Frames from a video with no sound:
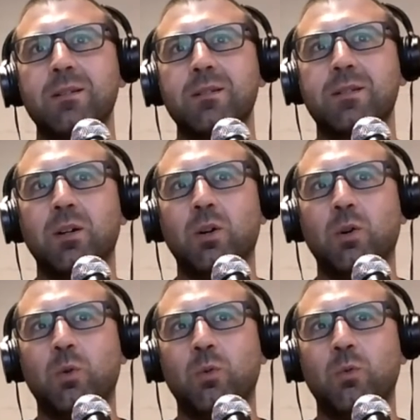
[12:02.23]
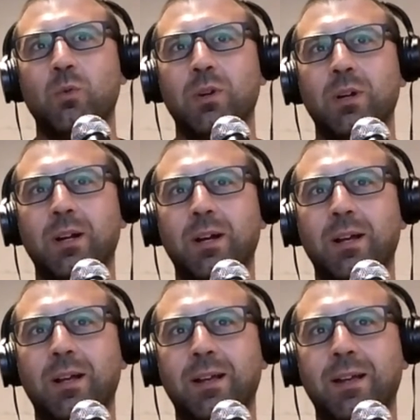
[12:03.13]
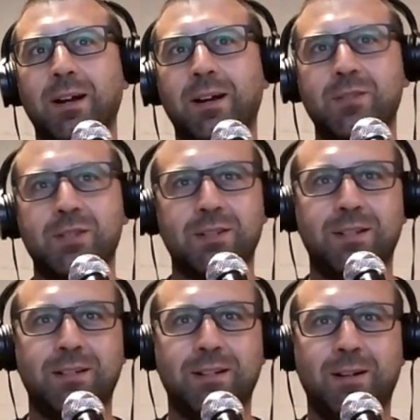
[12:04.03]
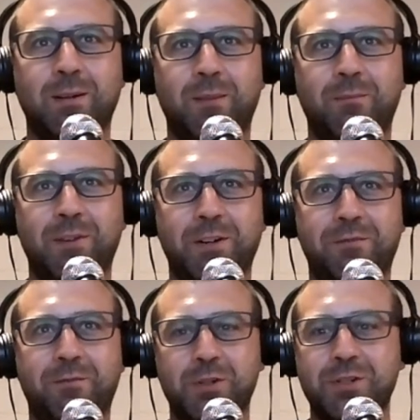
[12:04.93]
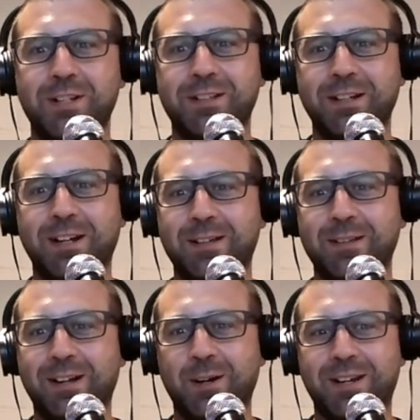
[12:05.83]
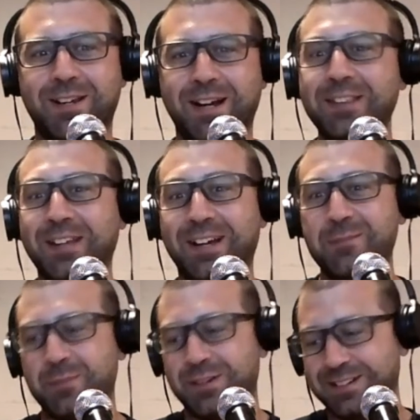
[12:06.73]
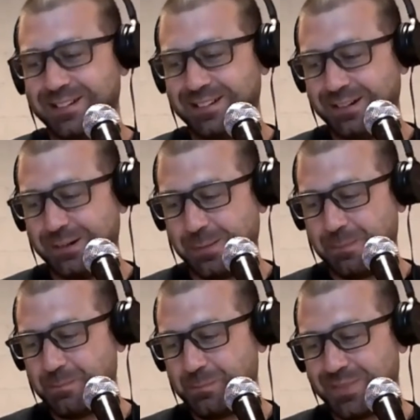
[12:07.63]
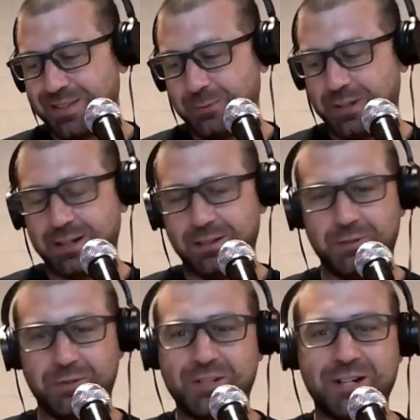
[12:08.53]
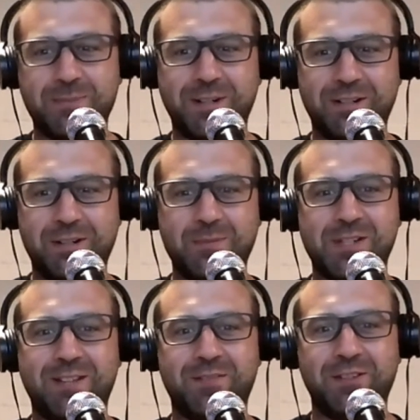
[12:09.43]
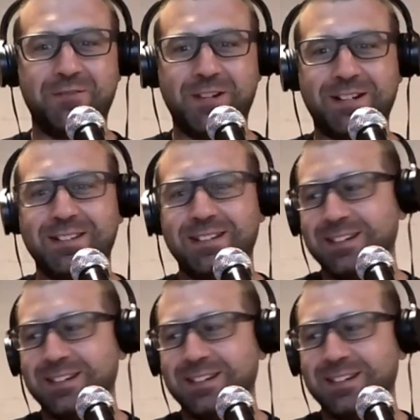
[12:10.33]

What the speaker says: So obviously I'm very fortunate that I got that, but we had a little talk about numbers after the fact,